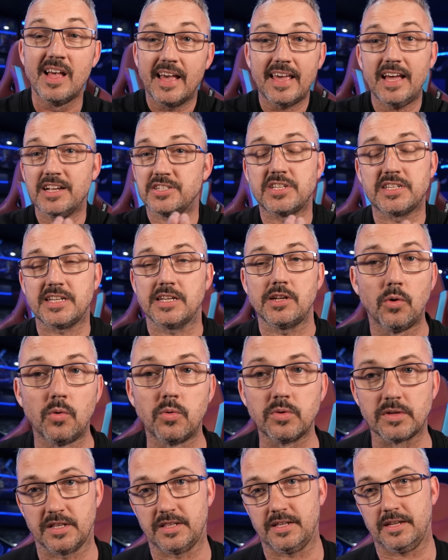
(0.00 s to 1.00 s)
He actually said
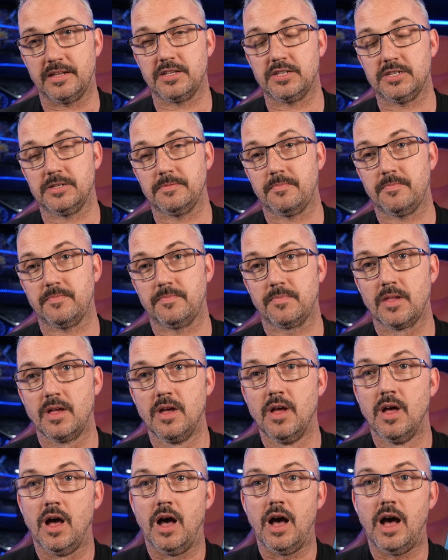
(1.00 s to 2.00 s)
all the things.
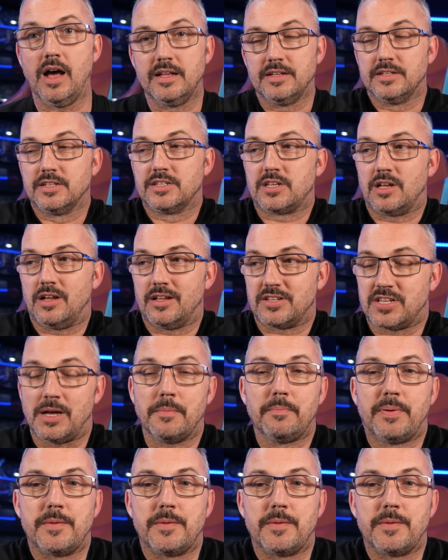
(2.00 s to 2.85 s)
And some